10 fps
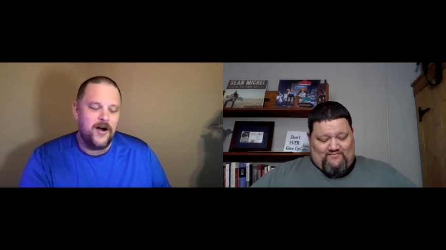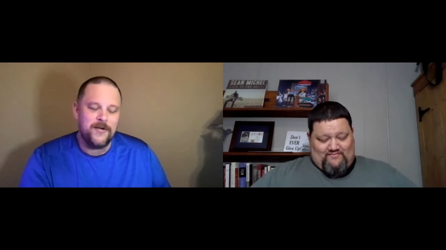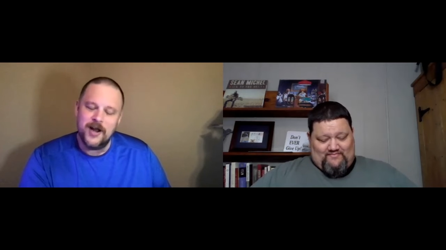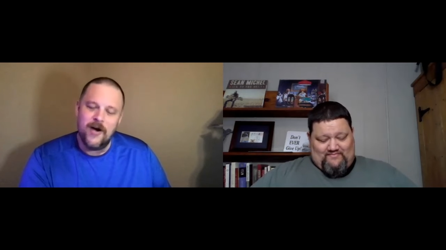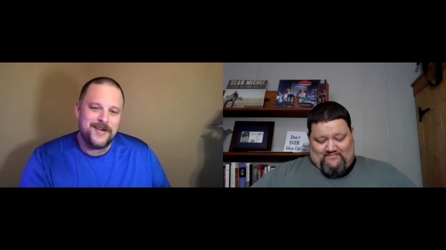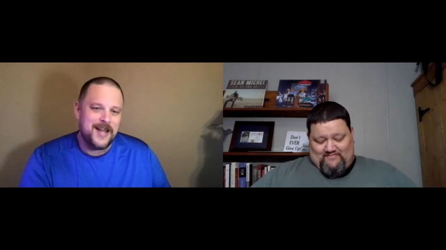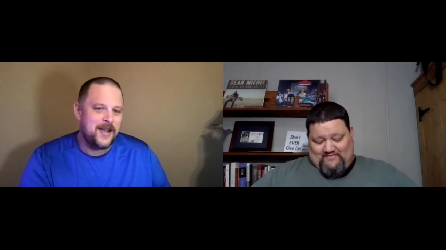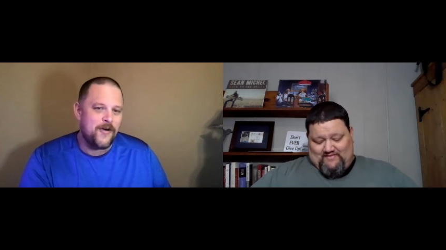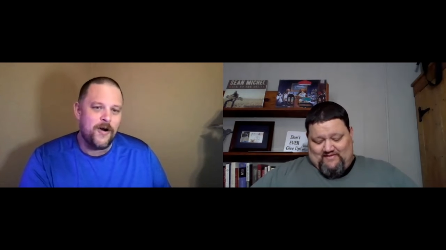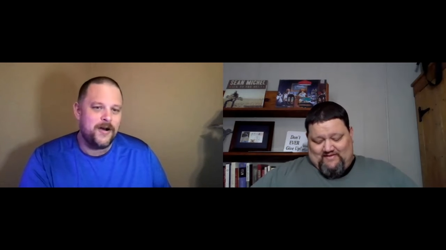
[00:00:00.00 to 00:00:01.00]
Speaker 1: don't don't take
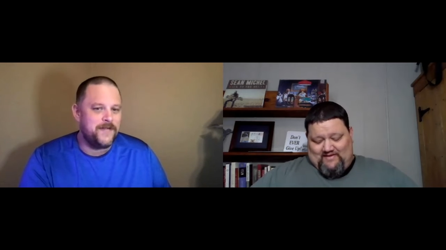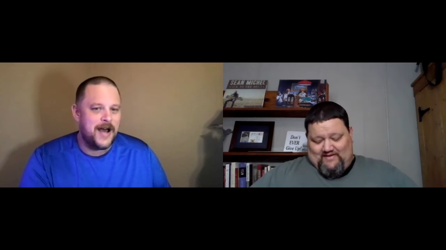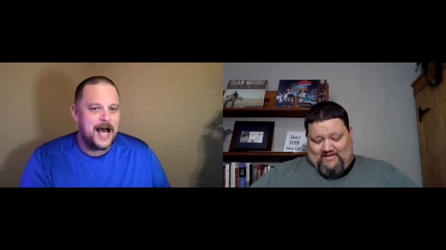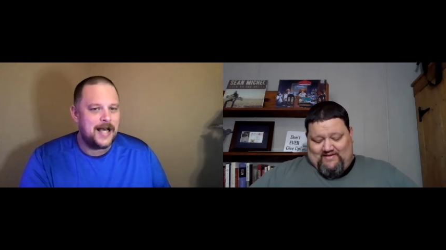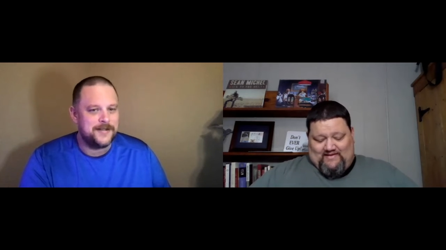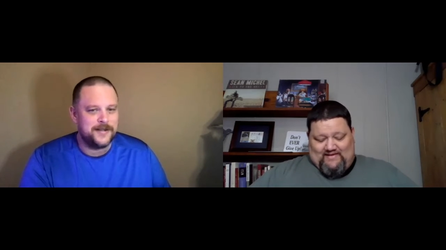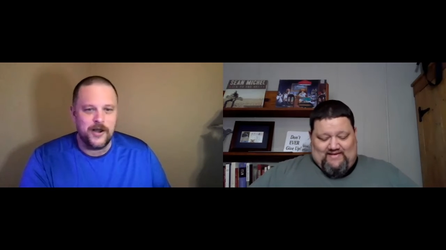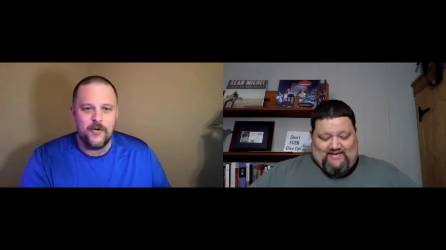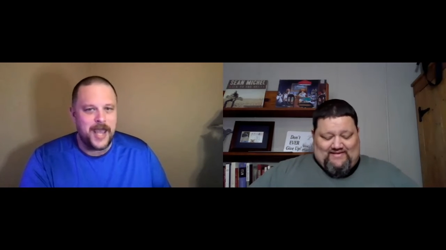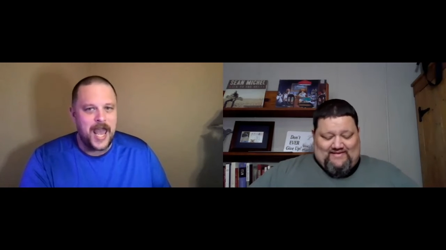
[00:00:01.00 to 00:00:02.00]
our advice and
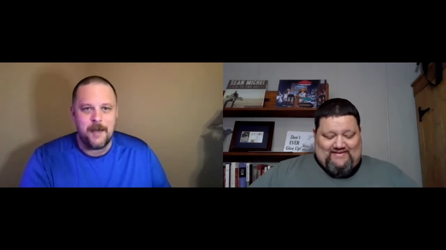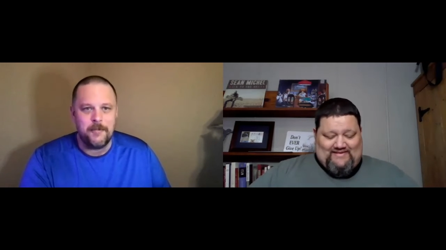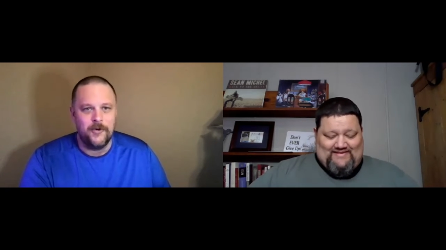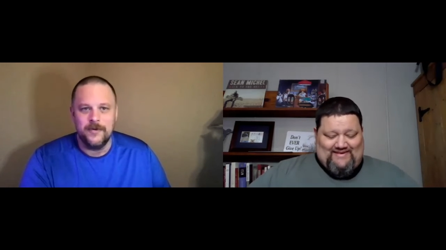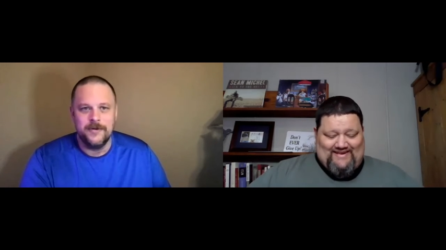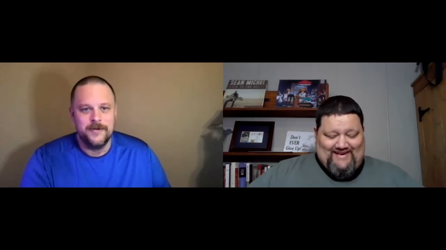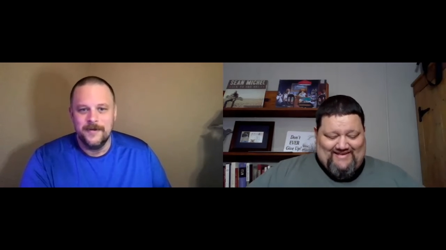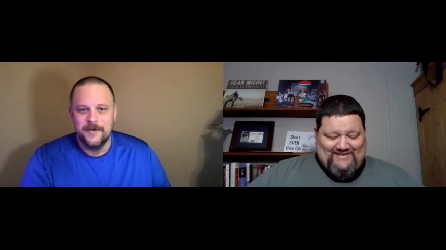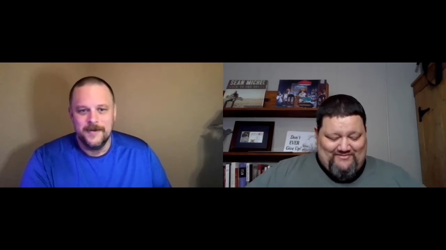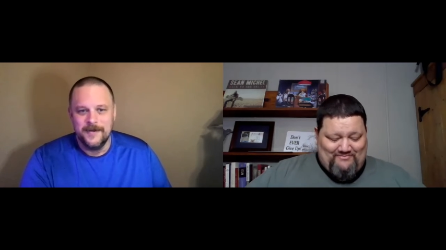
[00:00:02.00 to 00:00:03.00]
go gamble.
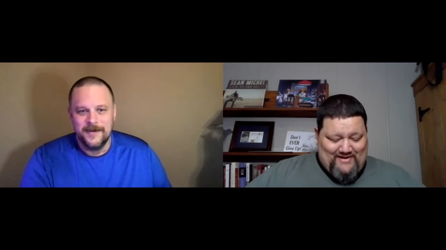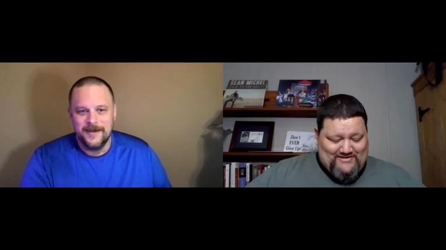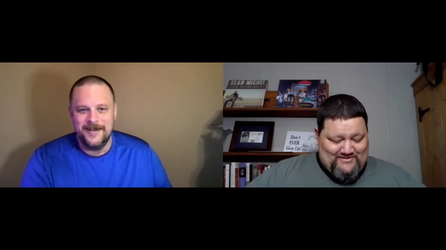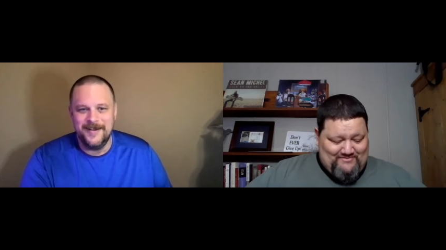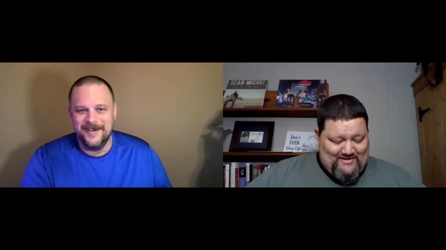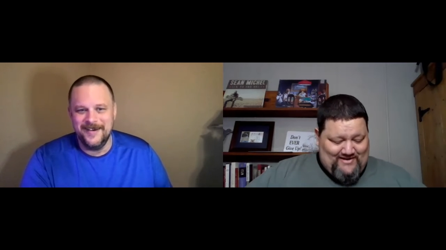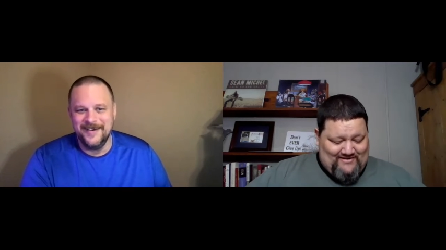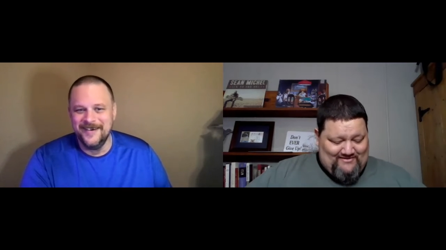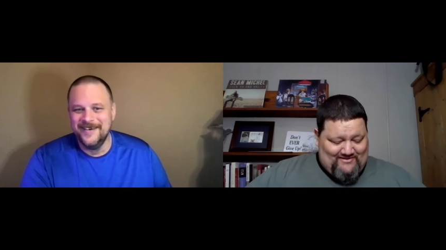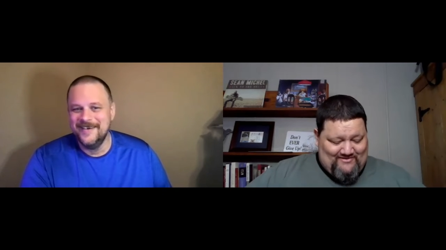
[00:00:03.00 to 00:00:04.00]
Speaker 2: Yeah, don't bet your
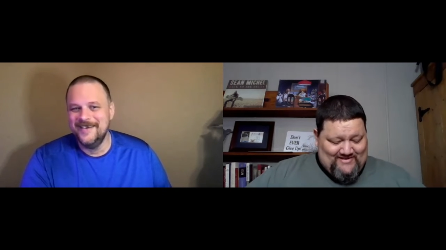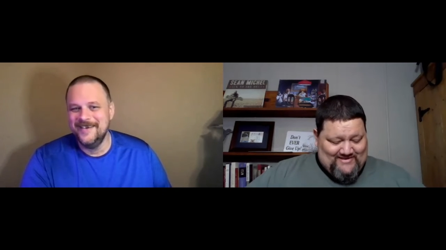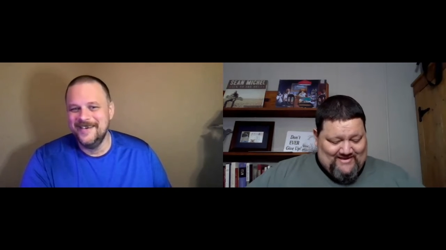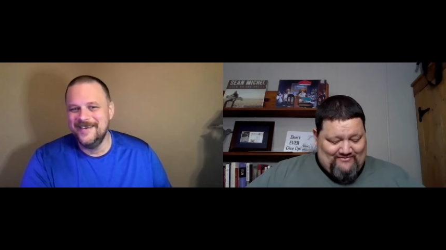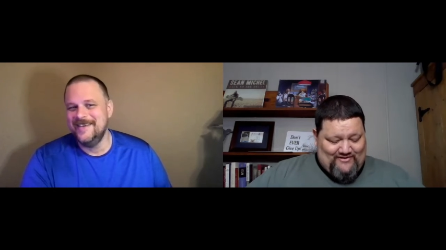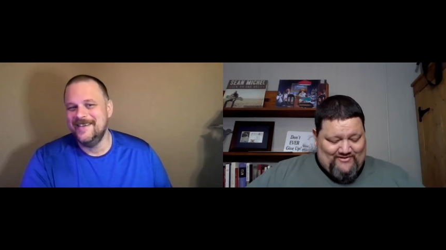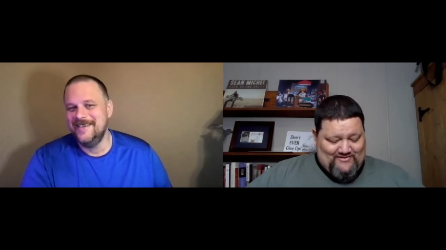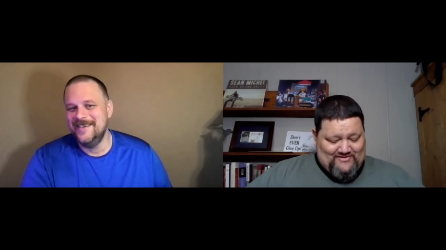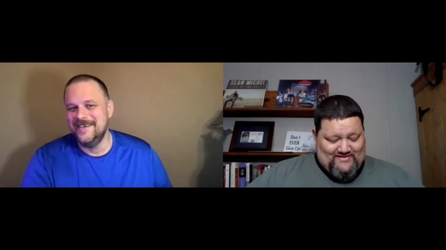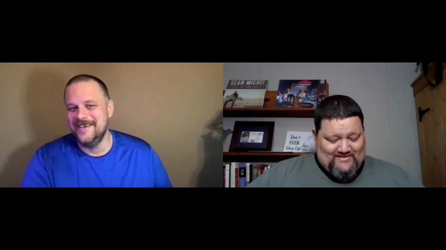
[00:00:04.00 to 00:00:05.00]
money on what we said,
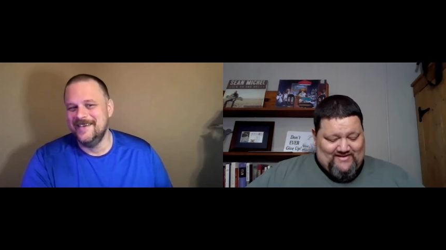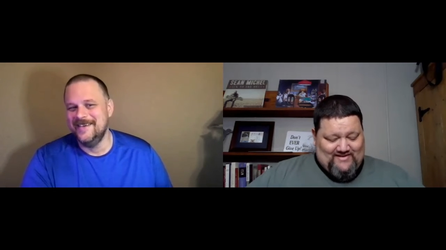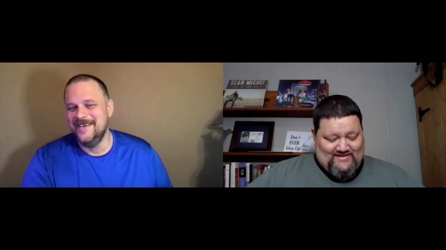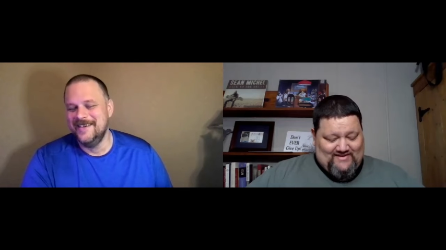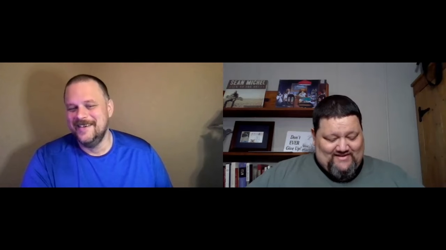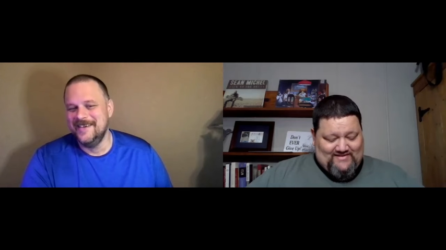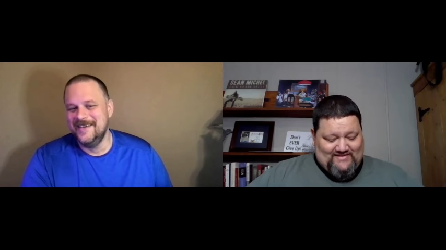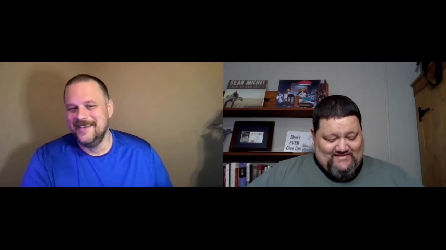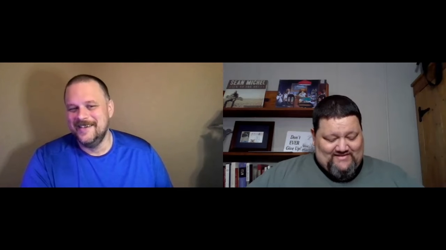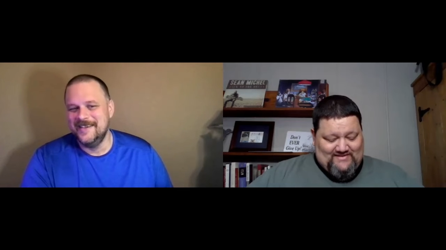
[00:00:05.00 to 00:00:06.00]
folks,
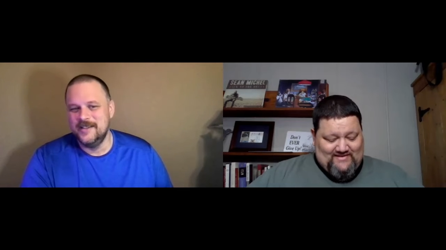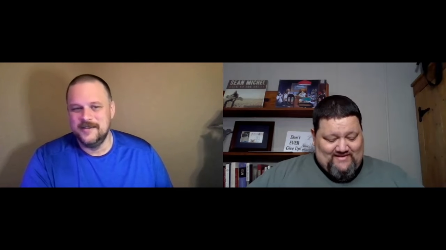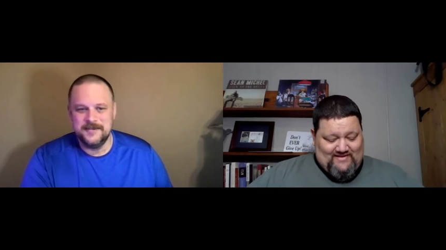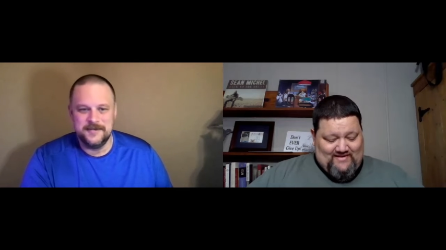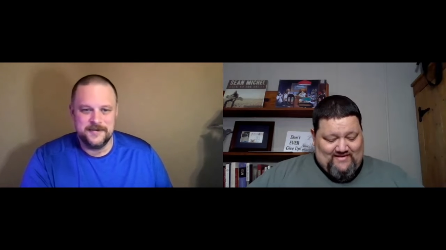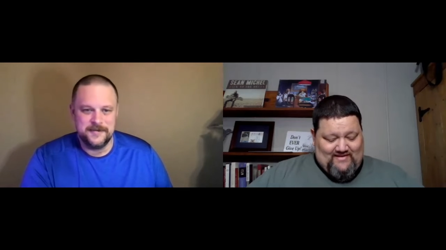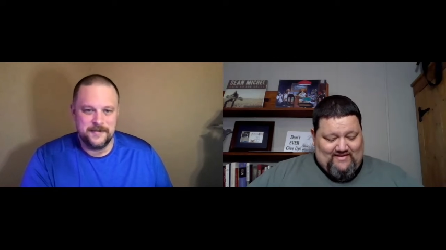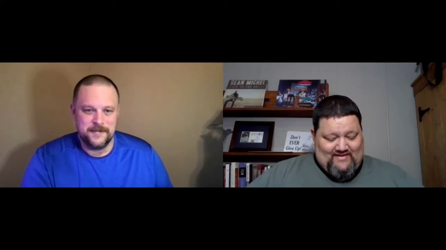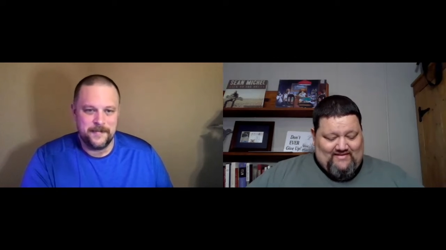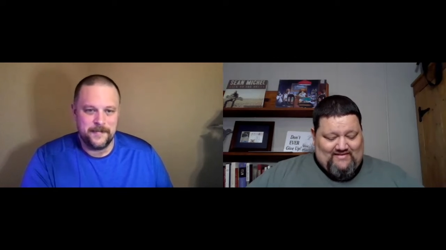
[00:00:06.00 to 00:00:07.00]
because
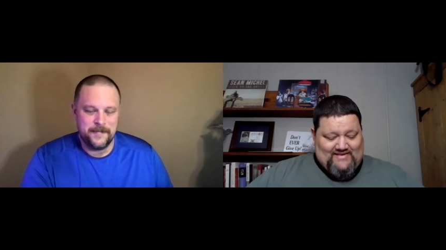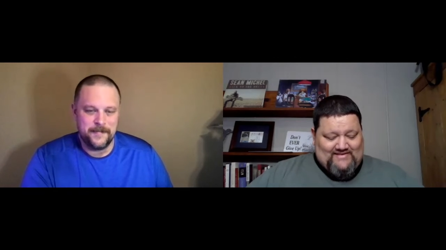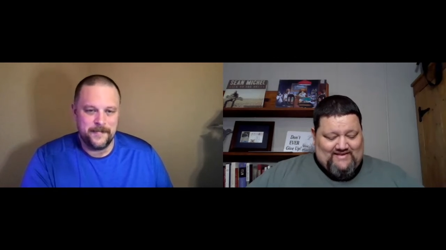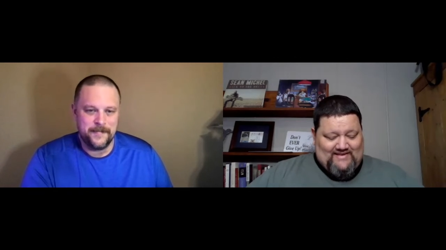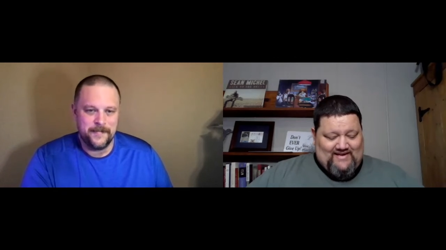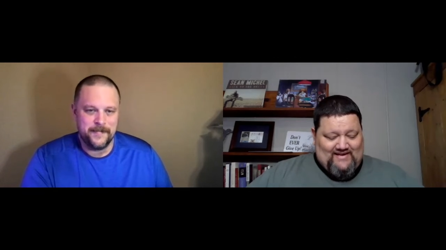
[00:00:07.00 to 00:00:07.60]
that's a